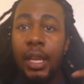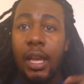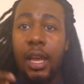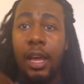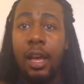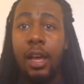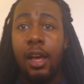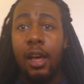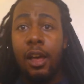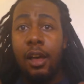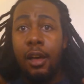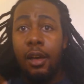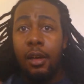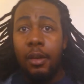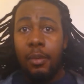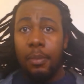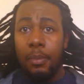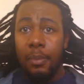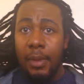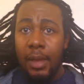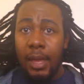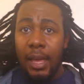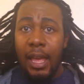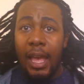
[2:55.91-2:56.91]

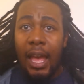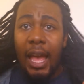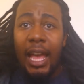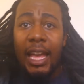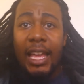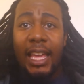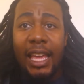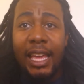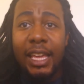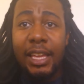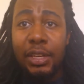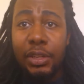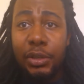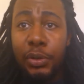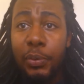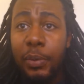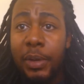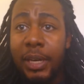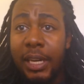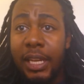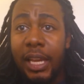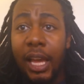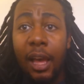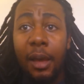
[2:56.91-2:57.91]
I can't
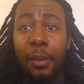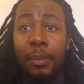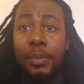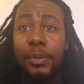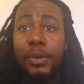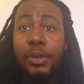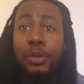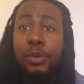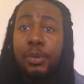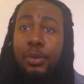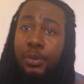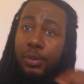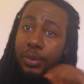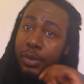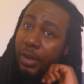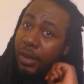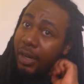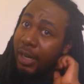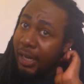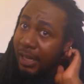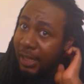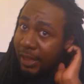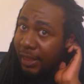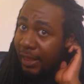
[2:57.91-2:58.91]
do any updos or
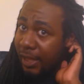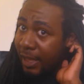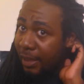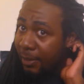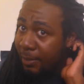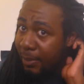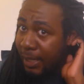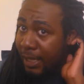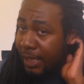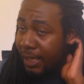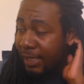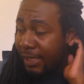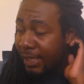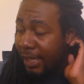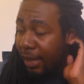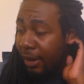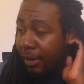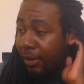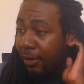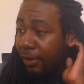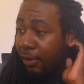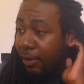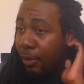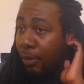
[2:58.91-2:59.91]
anything because they
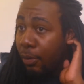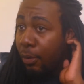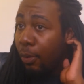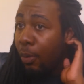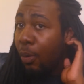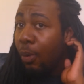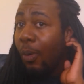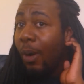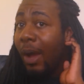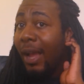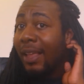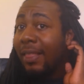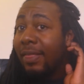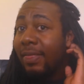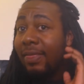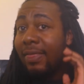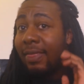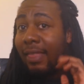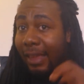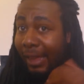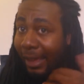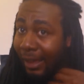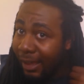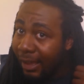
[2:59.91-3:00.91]
are quite
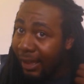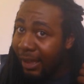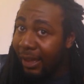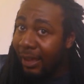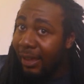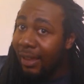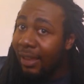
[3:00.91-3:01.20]
thick